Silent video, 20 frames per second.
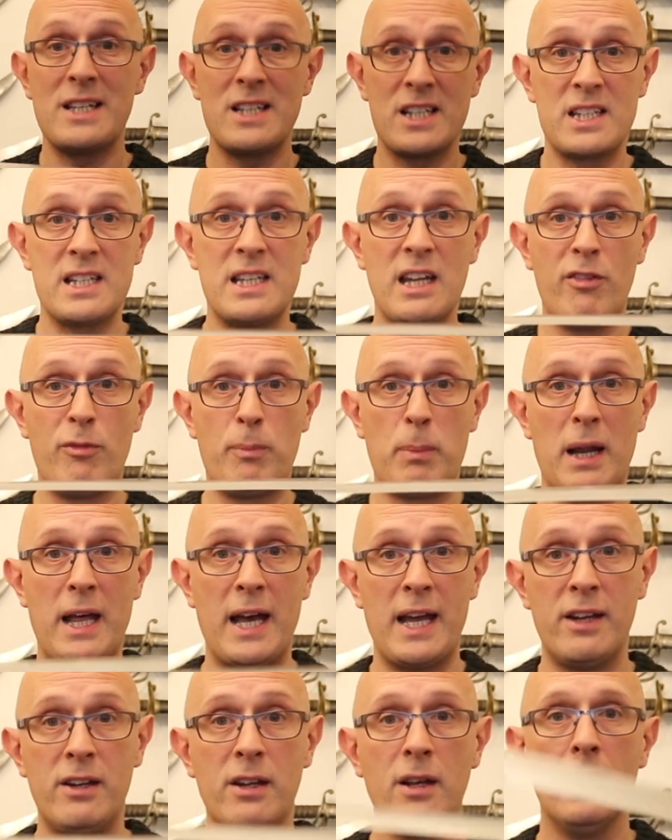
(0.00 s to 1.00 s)
a stiff
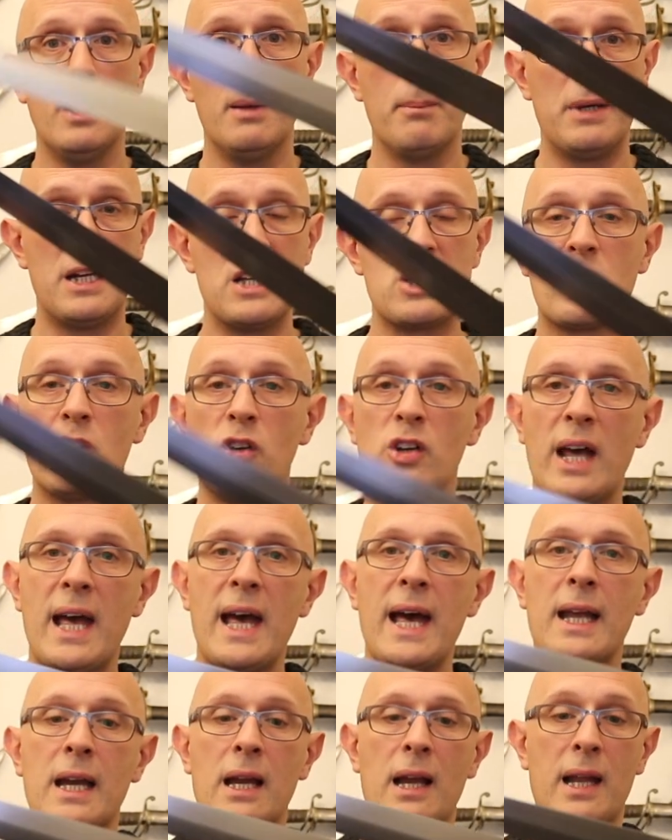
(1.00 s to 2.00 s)
blade, but it's good
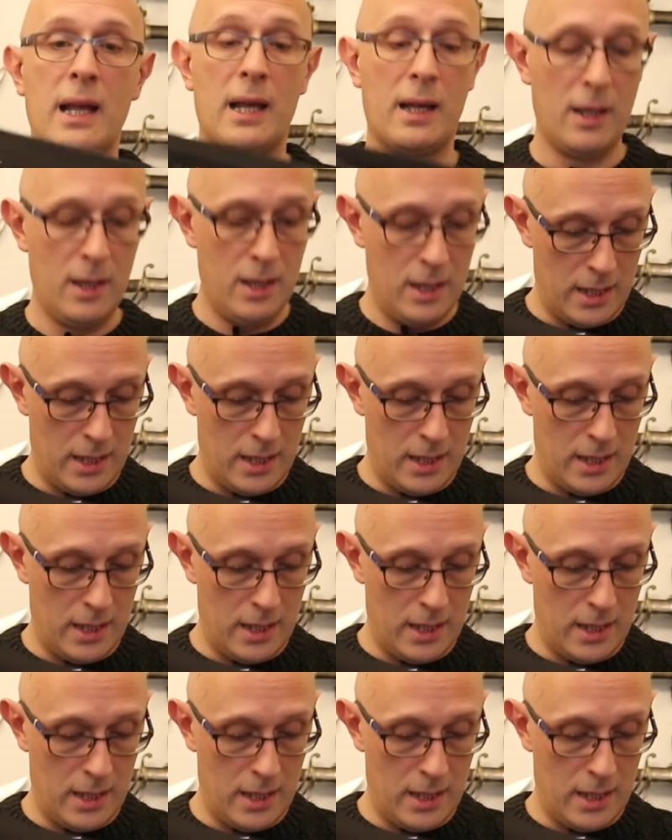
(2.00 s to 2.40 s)
handling.